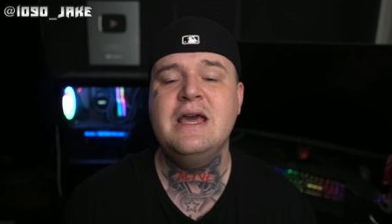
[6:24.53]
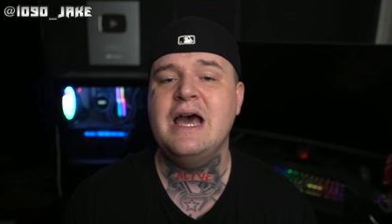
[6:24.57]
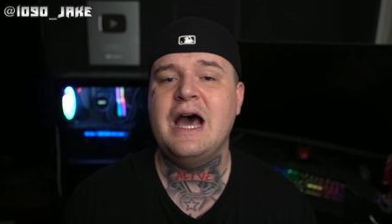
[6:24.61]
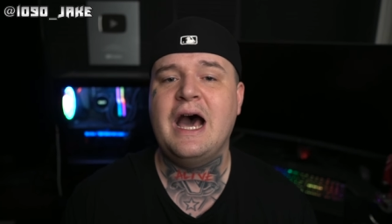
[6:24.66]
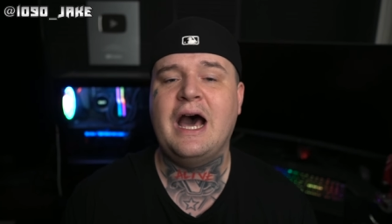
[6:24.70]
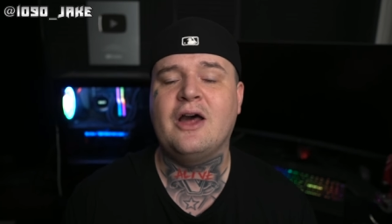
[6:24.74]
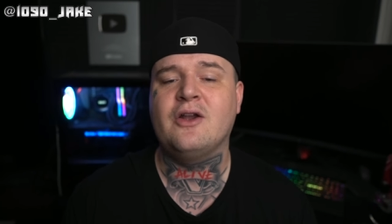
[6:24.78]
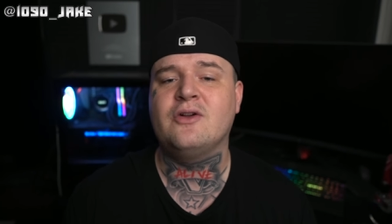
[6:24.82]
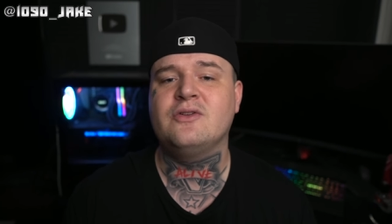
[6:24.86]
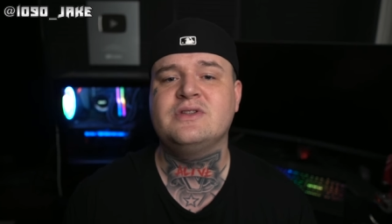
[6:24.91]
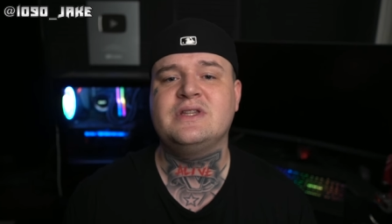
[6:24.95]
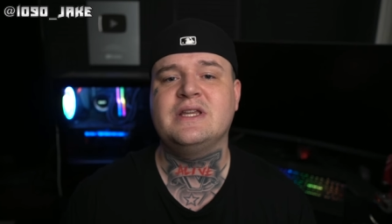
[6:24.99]
I
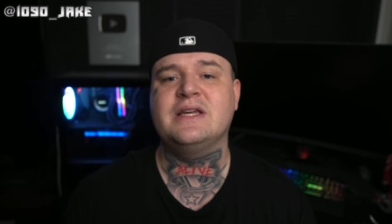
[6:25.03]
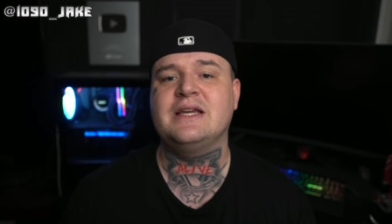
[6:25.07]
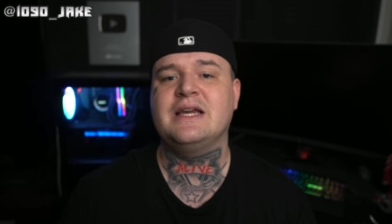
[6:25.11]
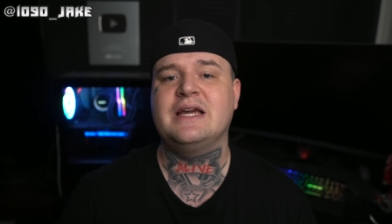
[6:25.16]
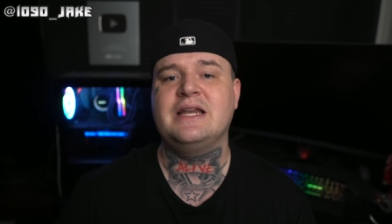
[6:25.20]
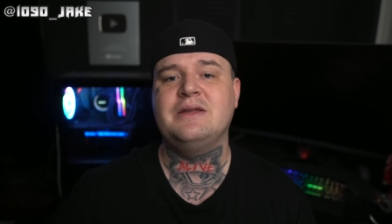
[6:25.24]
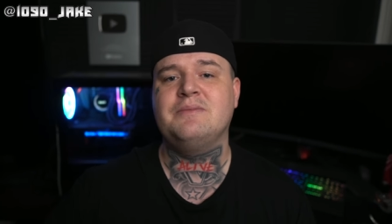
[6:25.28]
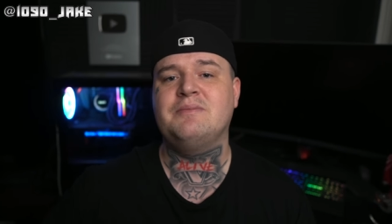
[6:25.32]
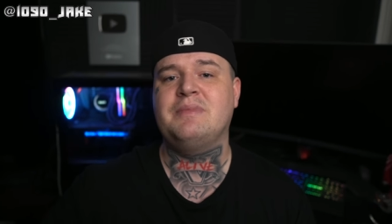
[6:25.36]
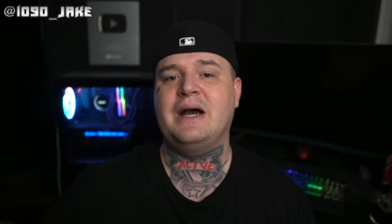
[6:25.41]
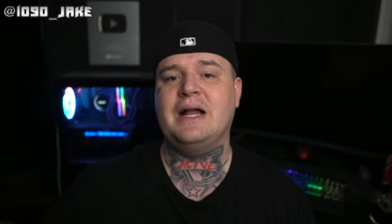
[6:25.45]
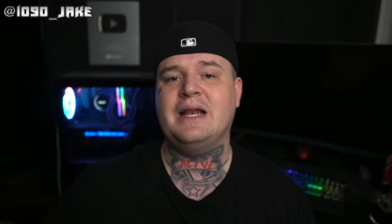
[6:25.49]
don't think
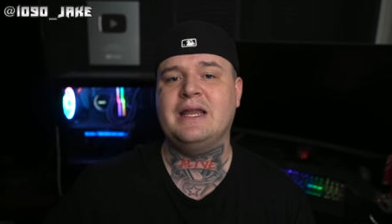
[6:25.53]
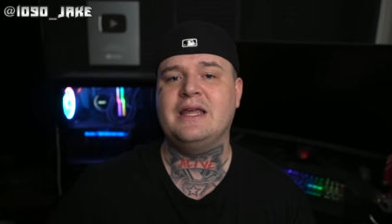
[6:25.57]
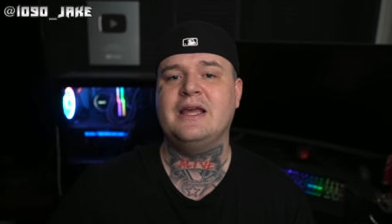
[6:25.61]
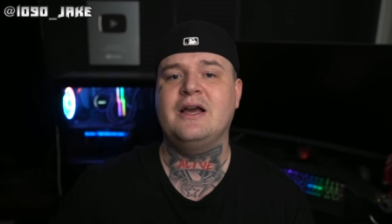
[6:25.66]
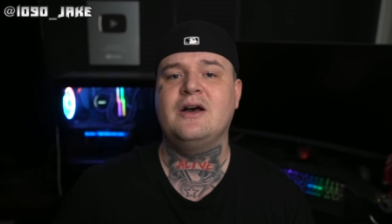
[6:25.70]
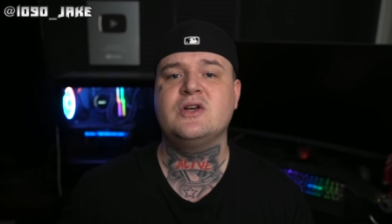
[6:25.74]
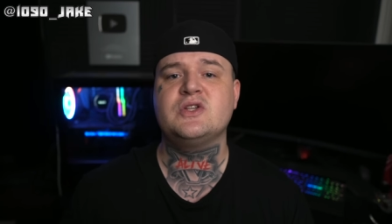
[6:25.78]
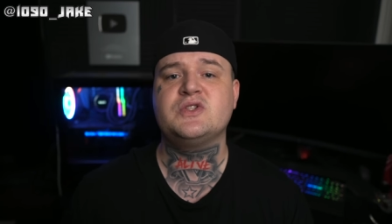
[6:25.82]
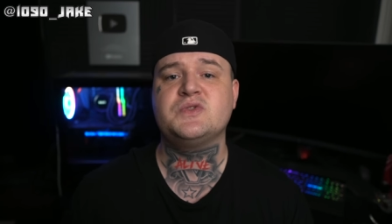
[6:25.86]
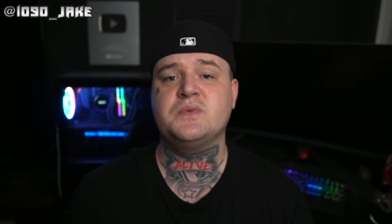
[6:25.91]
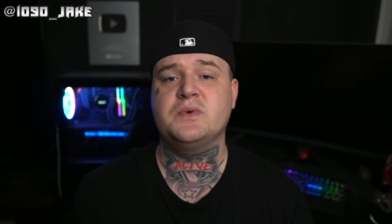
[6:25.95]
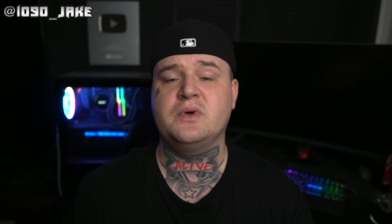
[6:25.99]
anybody
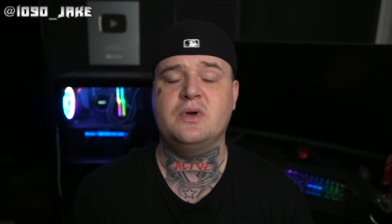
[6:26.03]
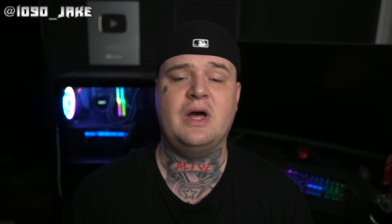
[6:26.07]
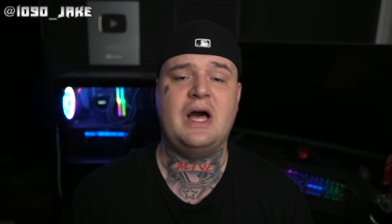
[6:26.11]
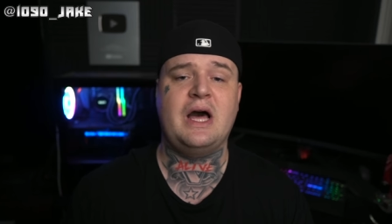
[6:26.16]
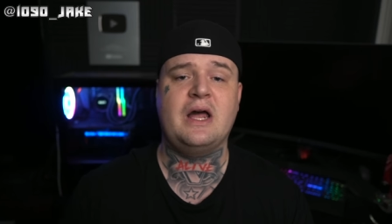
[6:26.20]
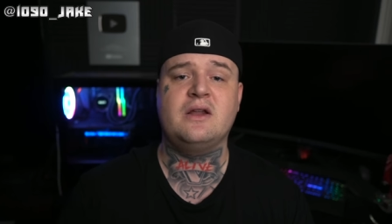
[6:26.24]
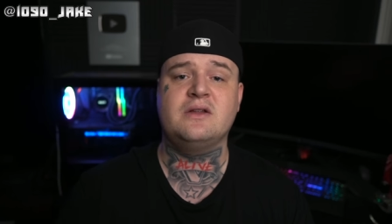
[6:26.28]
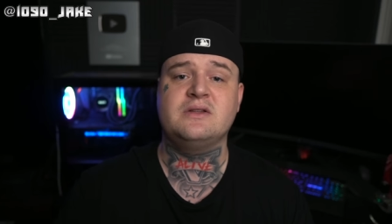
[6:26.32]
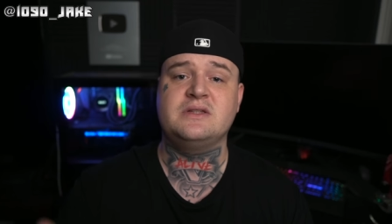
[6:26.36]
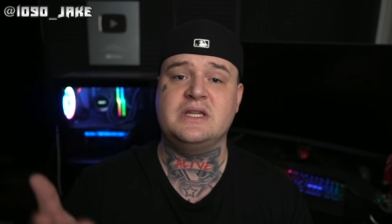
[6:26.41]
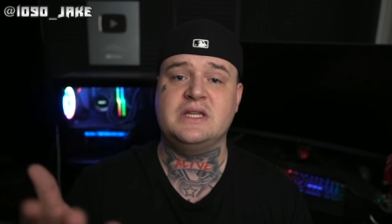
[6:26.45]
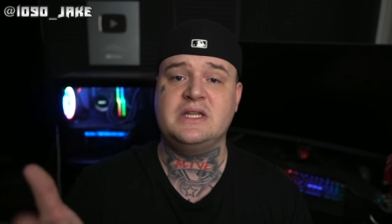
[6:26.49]
else will. I
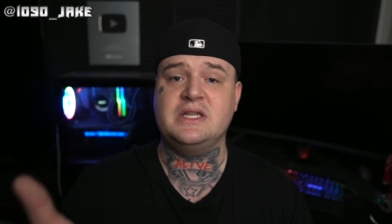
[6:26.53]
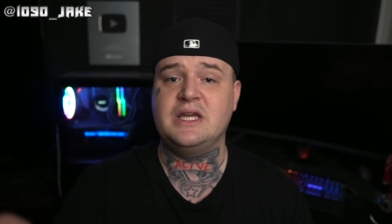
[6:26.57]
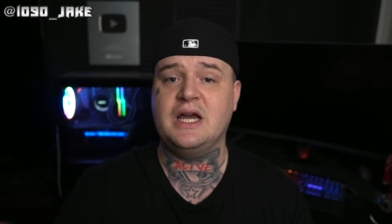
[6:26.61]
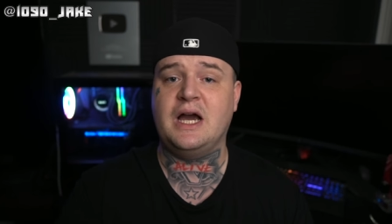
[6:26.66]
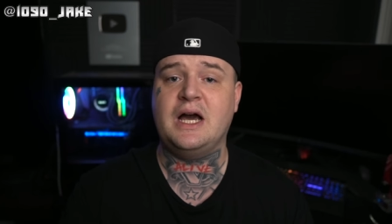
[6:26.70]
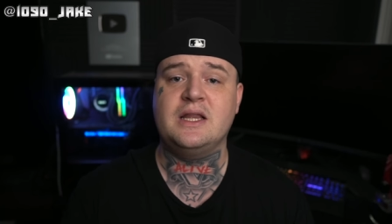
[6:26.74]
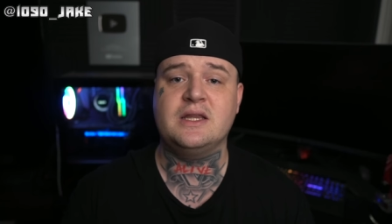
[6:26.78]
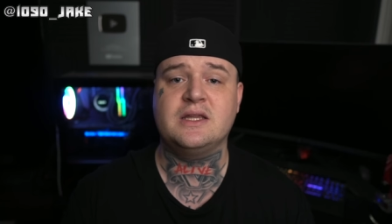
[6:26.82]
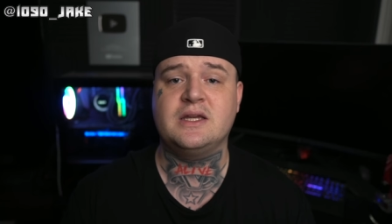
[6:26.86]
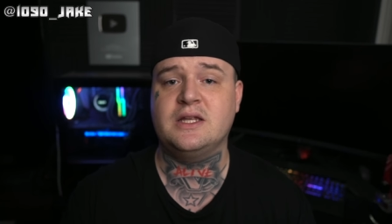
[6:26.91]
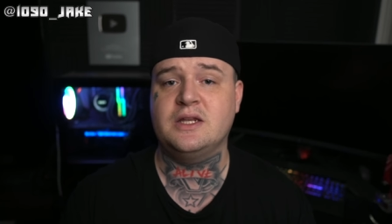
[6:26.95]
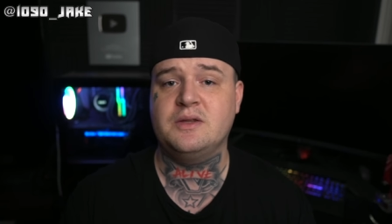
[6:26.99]
don't think
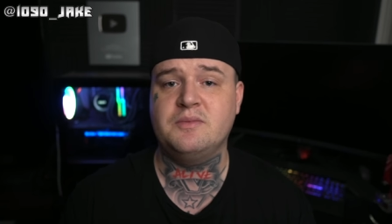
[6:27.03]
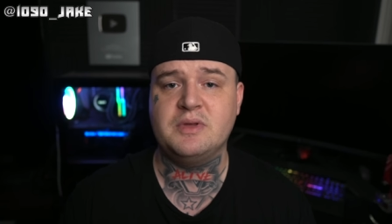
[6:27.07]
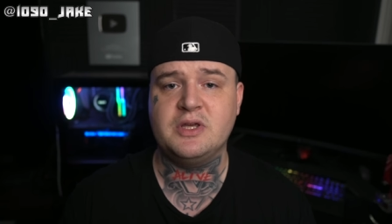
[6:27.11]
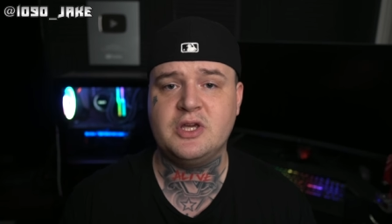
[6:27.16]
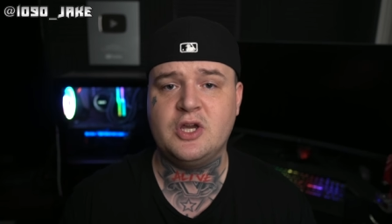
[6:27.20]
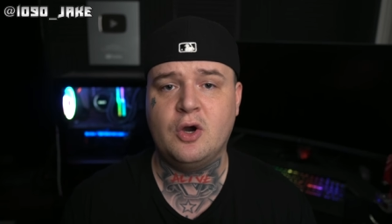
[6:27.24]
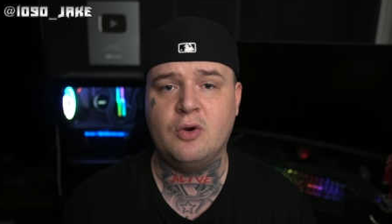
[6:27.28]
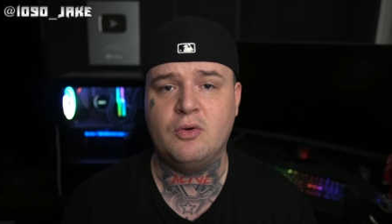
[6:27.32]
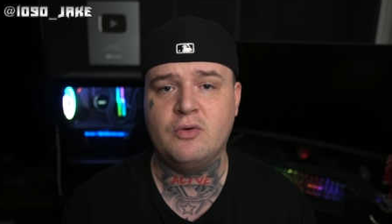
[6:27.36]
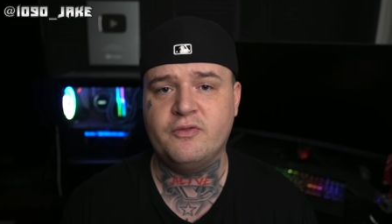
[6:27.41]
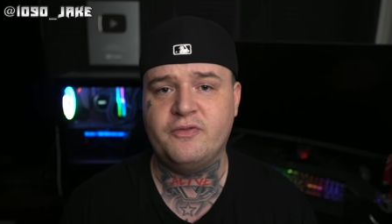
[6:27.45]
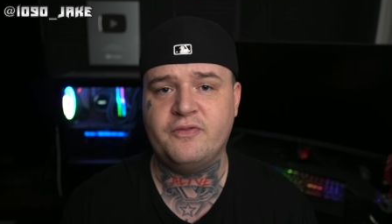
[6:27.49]
y'all are going to be
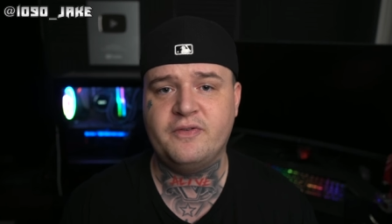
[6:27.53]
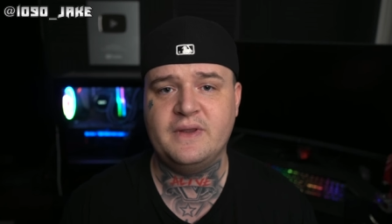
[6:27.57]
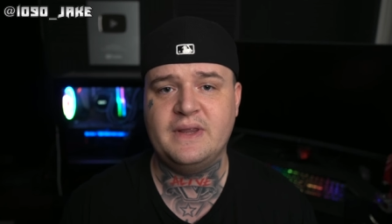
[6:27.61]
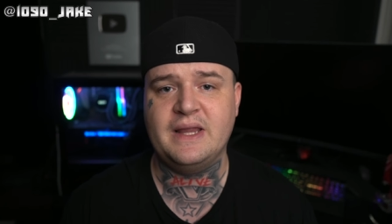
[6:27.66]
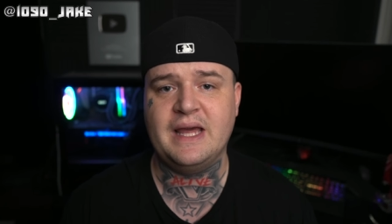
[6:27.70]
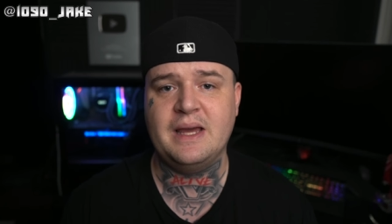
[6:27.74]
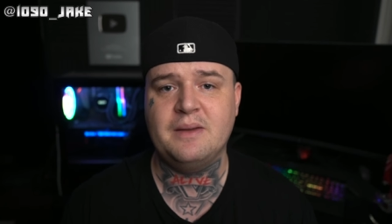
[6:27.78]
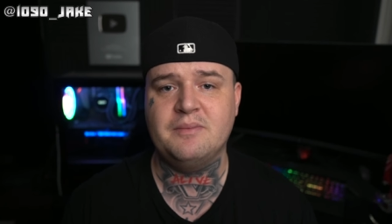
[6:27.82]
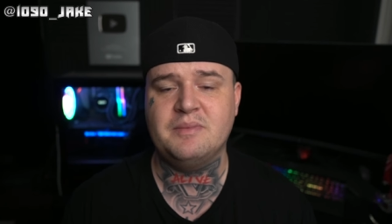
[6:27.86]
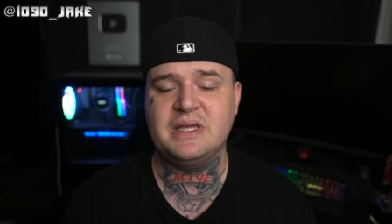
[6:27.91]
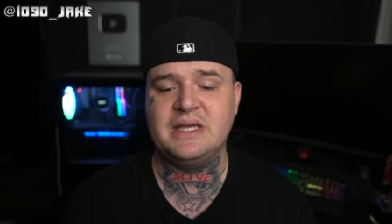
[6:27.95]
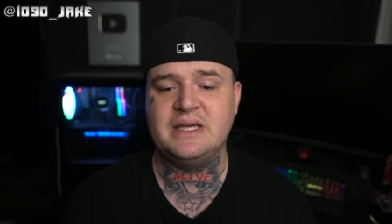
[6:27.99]
going for
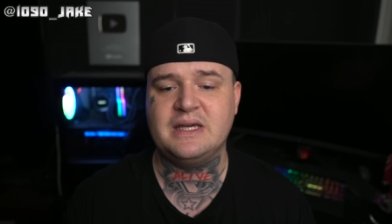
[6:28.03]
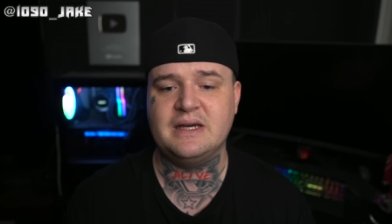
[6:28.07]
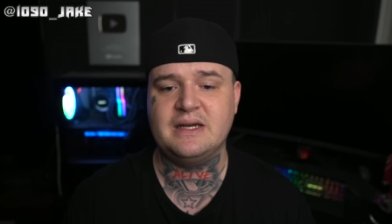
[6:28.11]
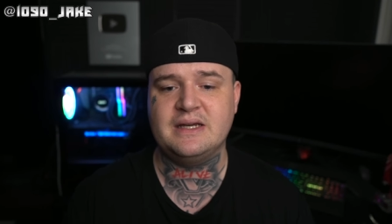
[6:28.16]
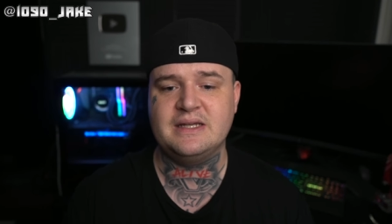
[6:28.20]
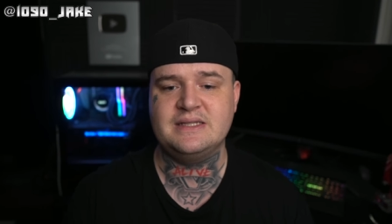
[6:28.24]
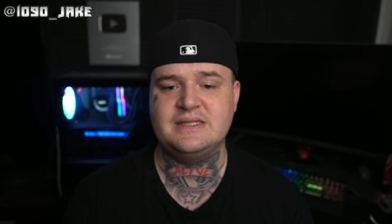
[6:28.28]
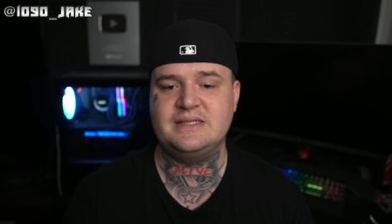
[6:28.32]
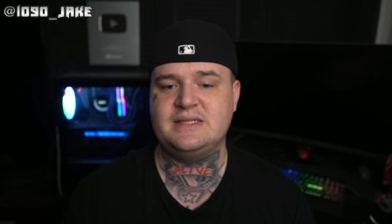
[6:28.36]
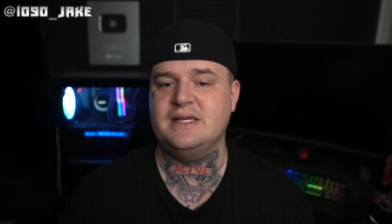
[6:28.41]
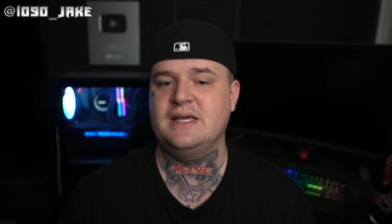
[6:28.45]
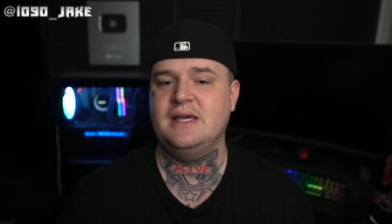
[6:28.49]
that
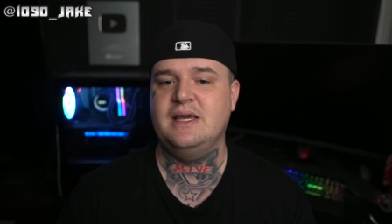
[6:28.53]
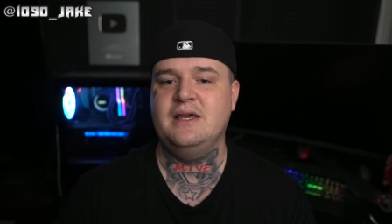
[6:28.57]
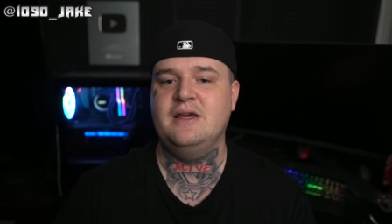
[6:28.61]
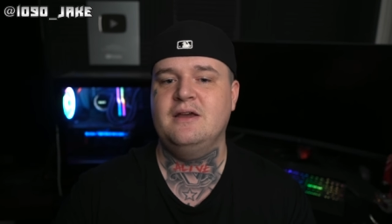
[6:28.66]
because